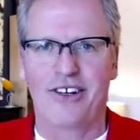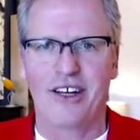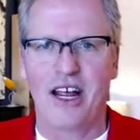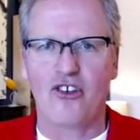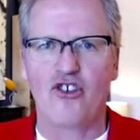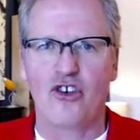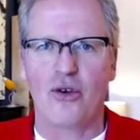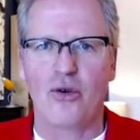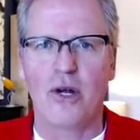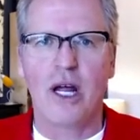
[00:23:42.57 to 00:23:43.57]
connect
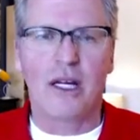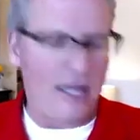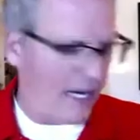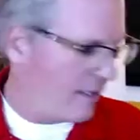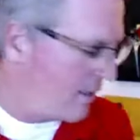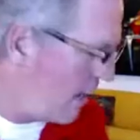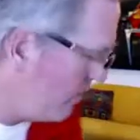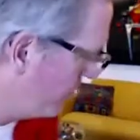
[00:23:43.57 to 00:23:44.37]
them